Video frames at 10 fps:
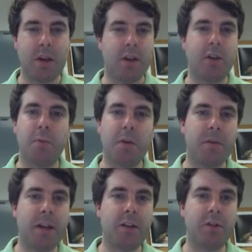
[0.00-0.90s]
Don't be
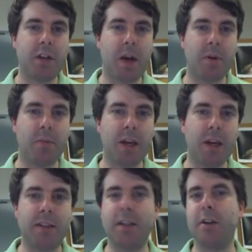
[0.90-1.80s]
afraid to use copy and
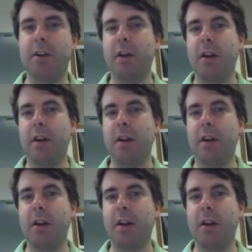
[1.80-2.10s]
paste here.